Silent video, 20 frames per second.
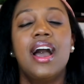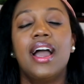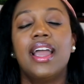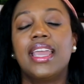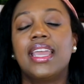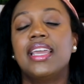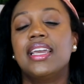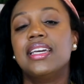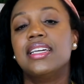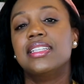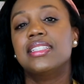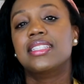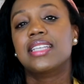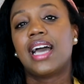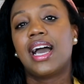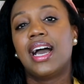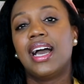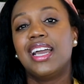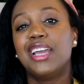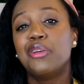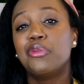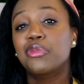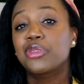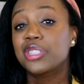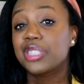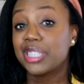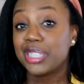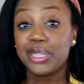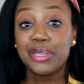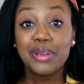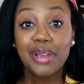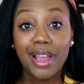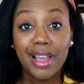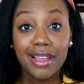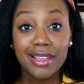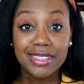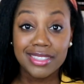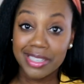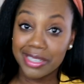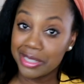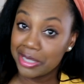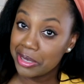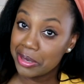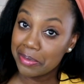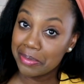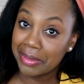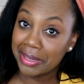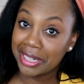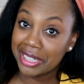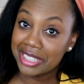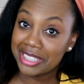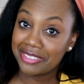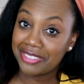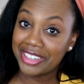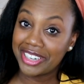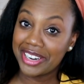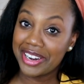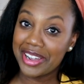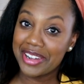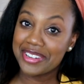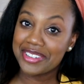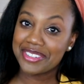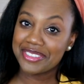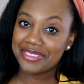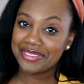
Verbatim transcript: and I will see you guys in my next video